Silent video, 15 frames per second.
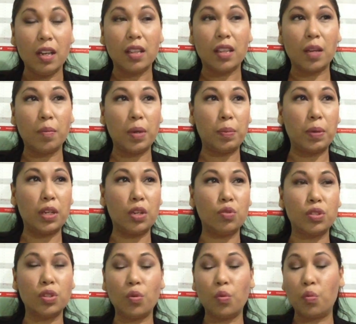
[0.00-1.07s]
They may be
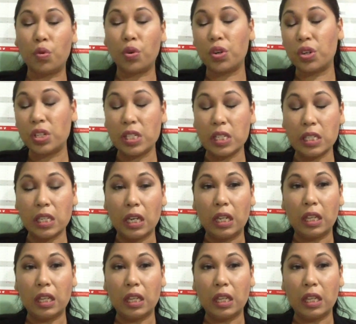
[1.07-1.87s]
using words